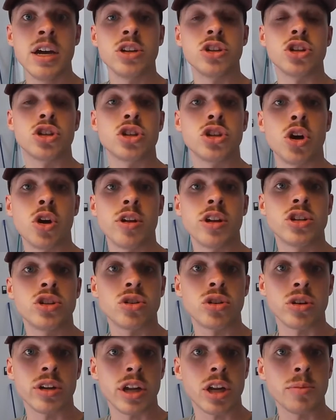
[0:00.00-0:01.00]
Just know that
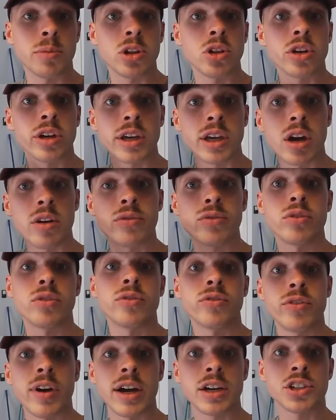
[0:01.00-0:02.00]
you need to be looking out for
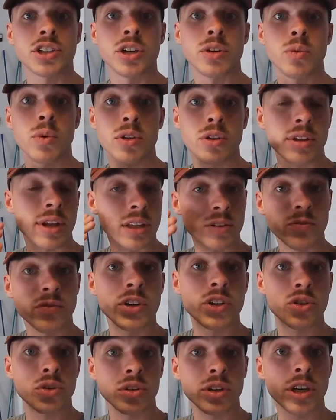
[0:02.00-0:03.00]
infection, whether that's
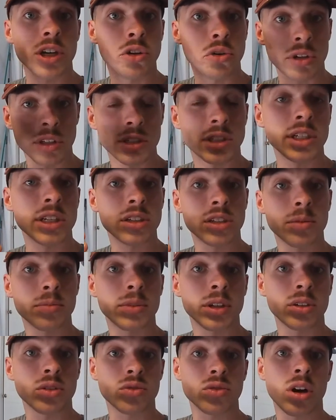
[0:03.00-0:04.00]
visually, you can see
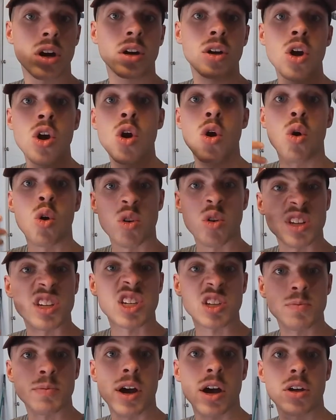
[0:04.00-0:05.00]
something's wrong, or the
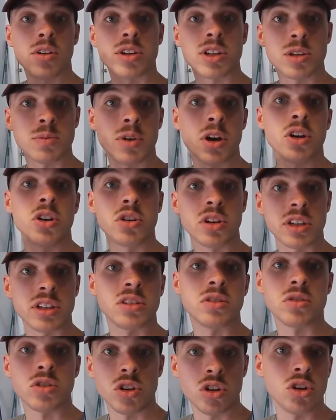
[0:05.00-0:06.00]
smell. The smell, you
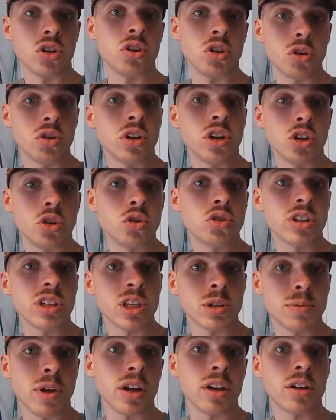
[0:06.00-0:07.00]
can usually
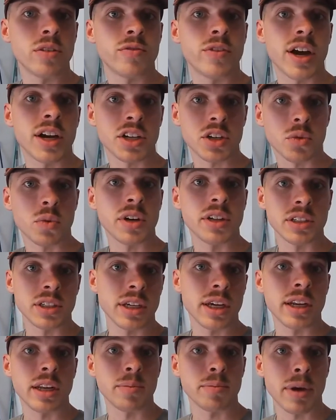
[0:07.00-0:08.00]
smell an infection when it's
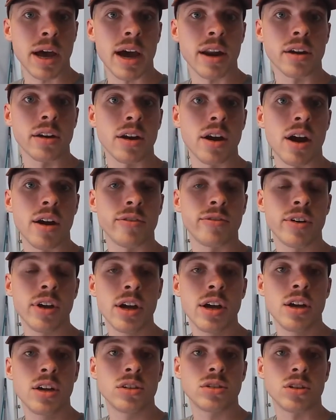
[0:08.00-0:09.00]
getting bad enough.
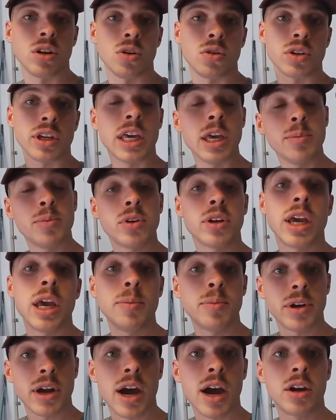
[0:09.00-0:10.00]
So
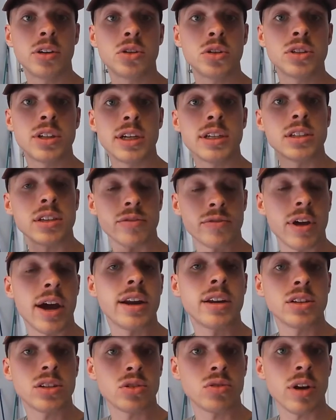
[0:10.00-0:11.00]
keep an eye on those things. If that
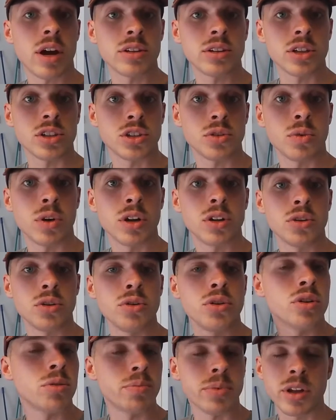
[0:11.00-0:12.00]
is the route that you want to do,
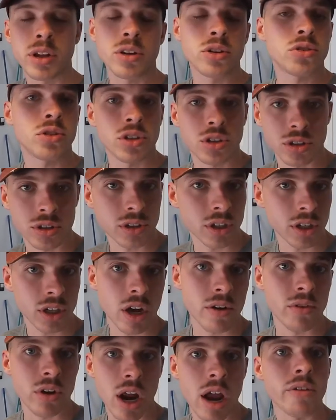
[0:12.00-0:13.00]
your pediatrician's going to
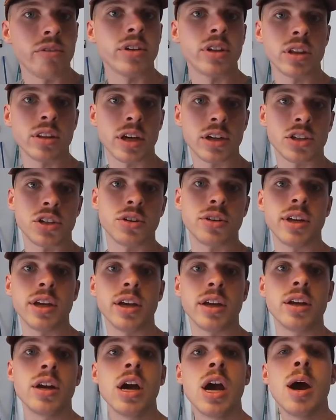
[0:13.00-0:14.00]
cover everything that you
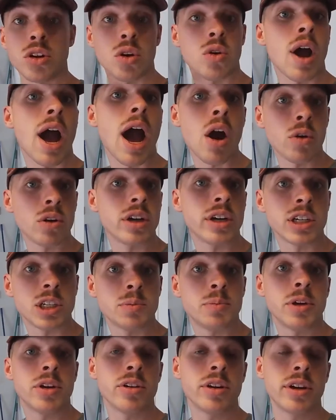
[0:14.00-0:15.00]
need. Our
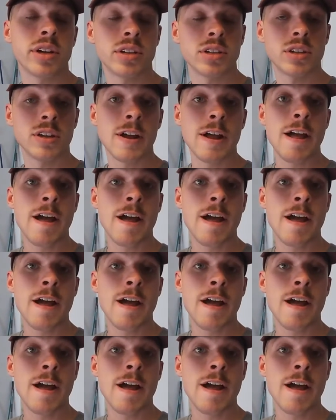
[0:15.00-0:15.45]
experience,